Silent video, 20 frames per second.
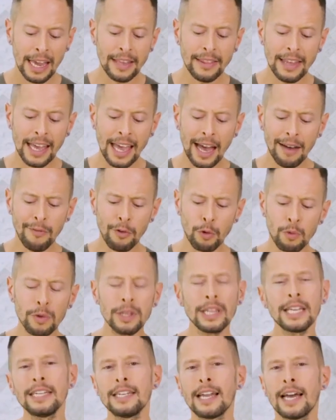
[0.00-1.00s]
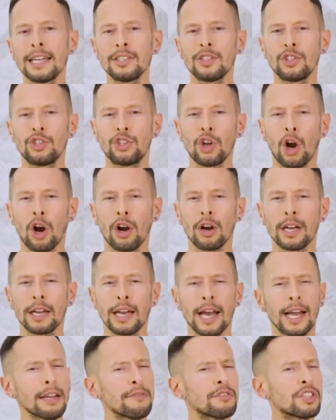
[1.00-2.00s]
And they have a really nice, dark,
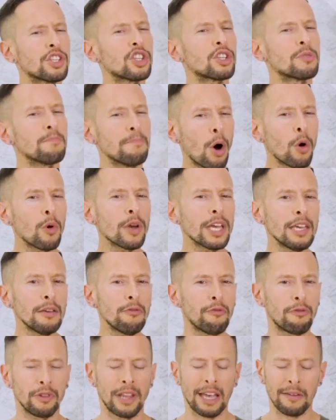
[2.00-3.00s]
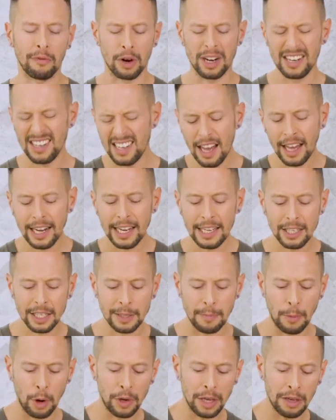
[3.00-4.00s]
kind of smoky flavor, a nutty,
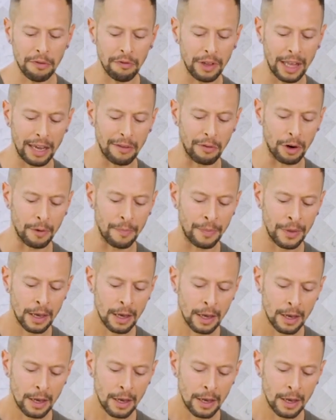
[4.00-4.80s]
smoky flavor.